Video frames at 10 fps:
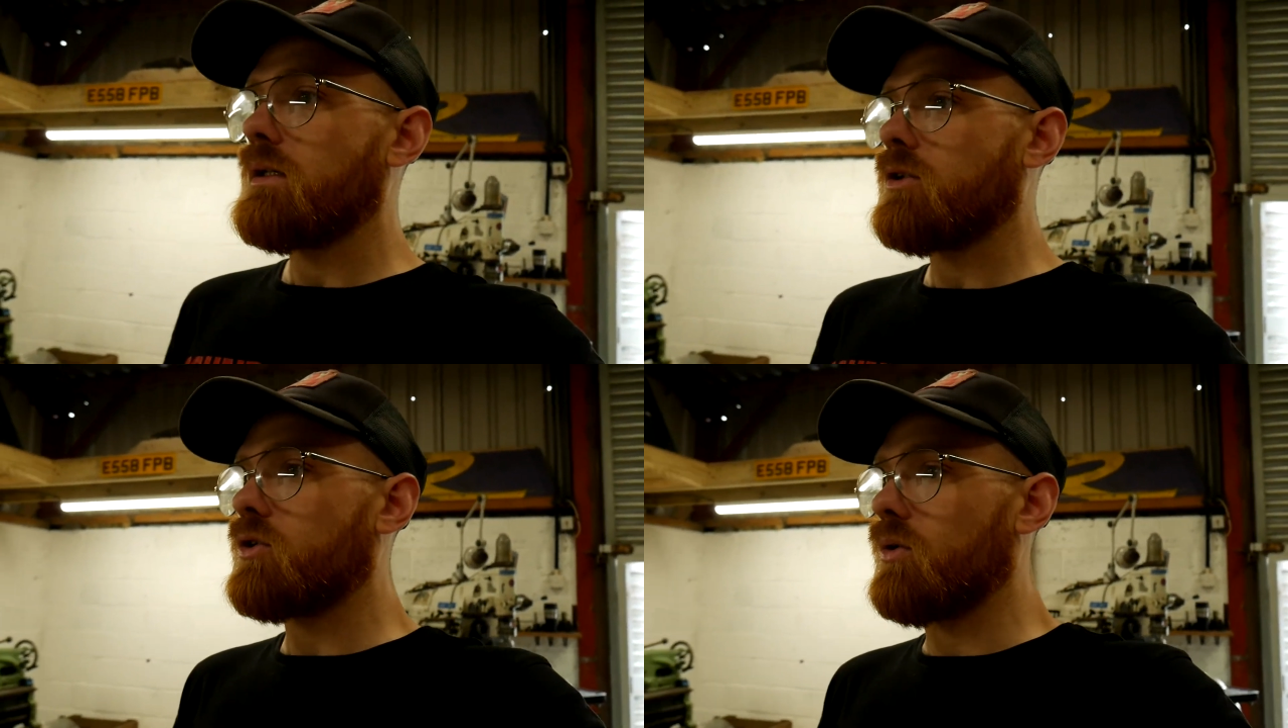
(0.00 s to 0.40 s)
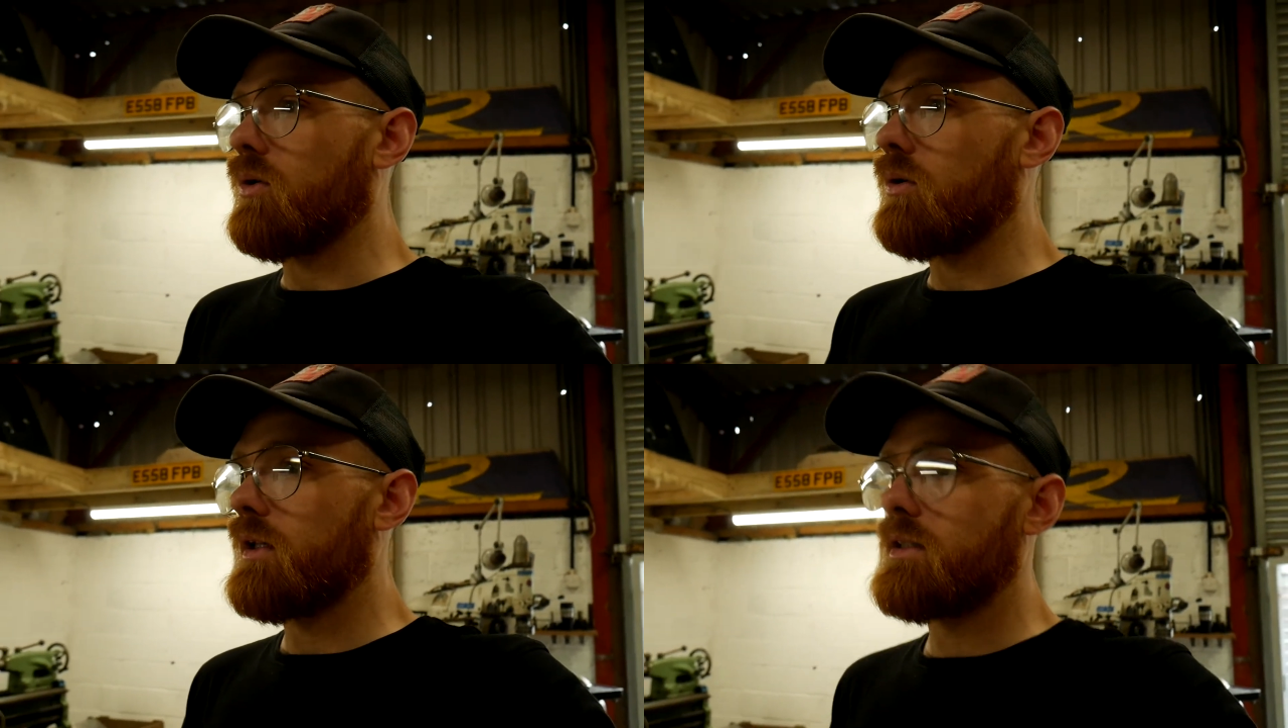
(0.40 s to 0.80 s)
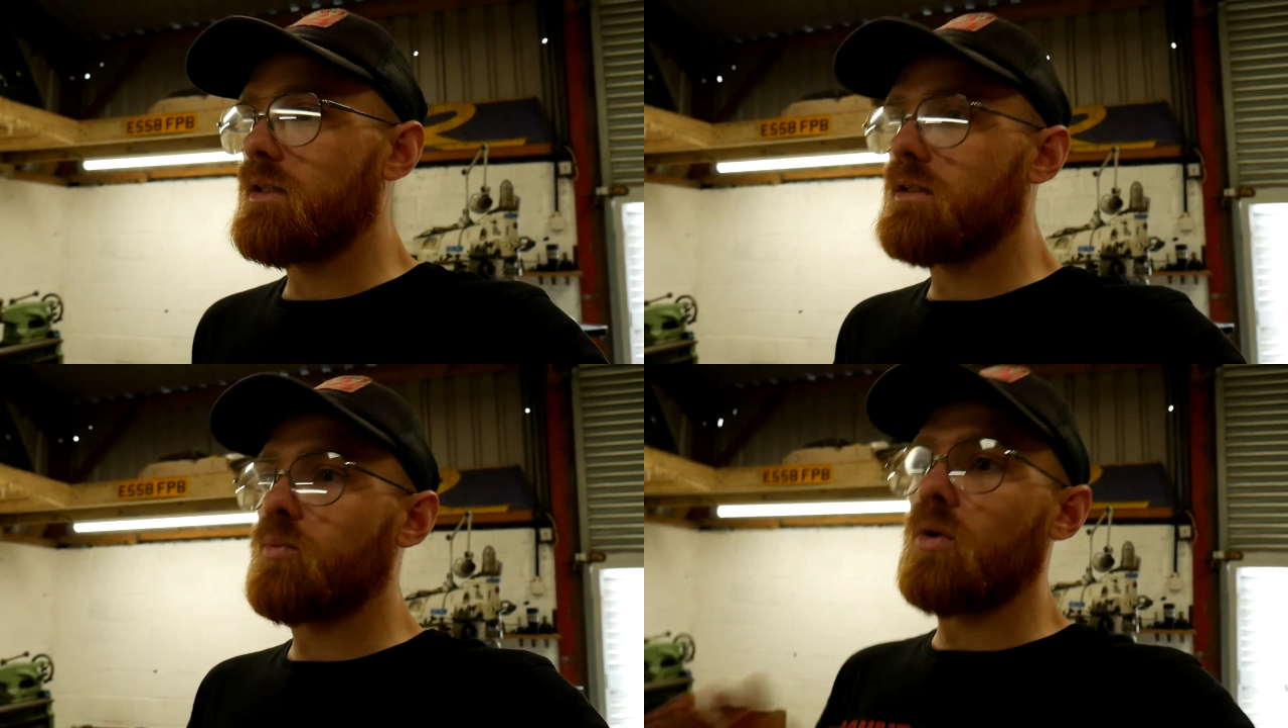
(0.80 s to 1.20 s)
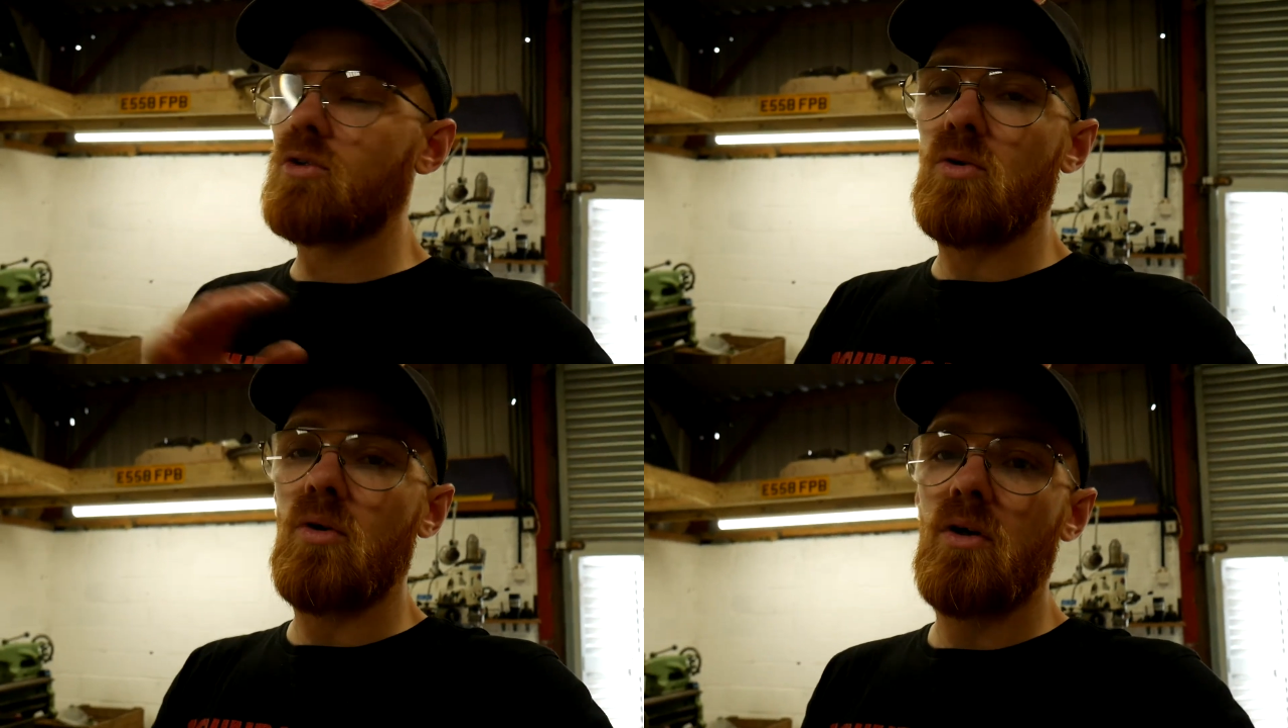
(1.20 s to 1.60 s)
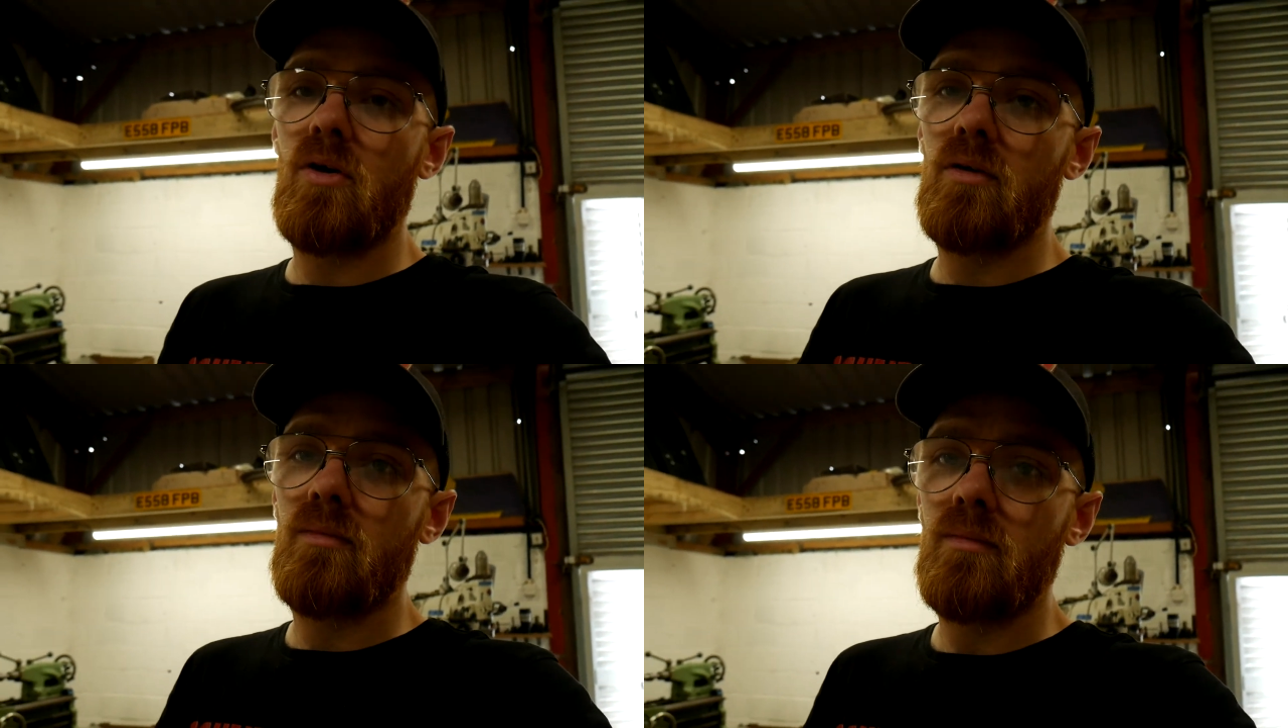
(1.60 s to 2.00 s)
so this is what's going
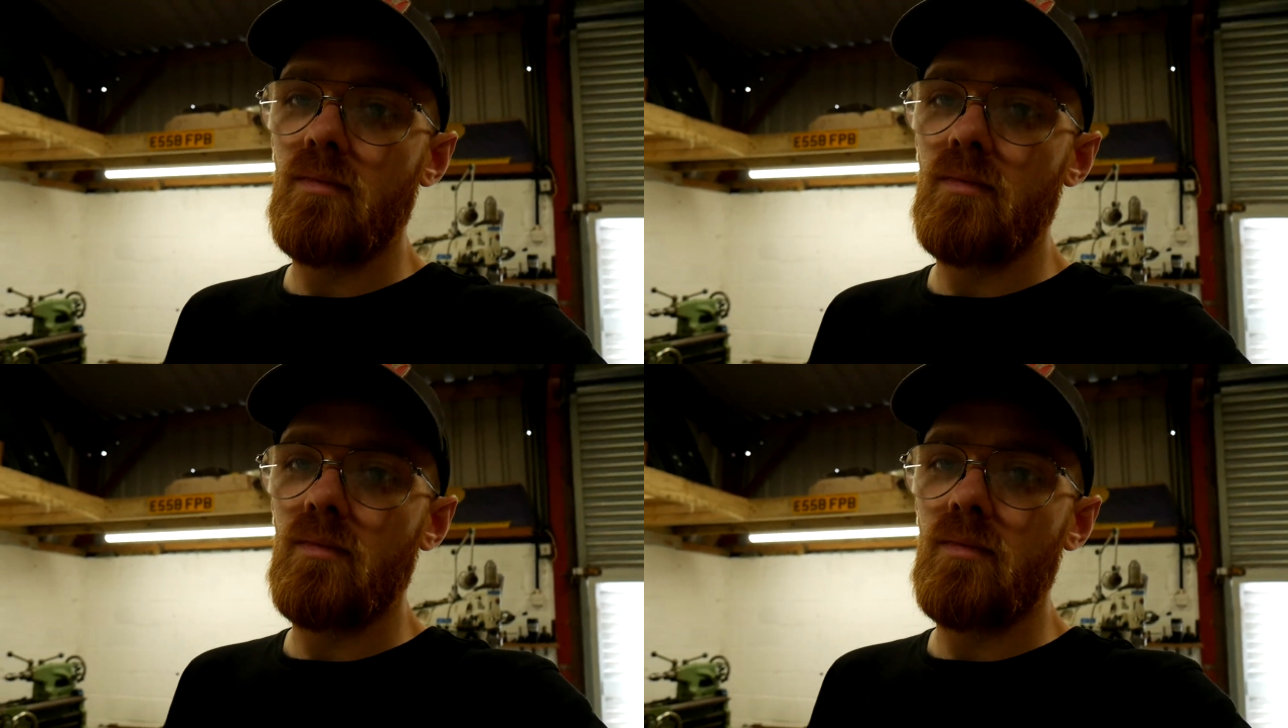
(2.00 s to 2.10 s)
on.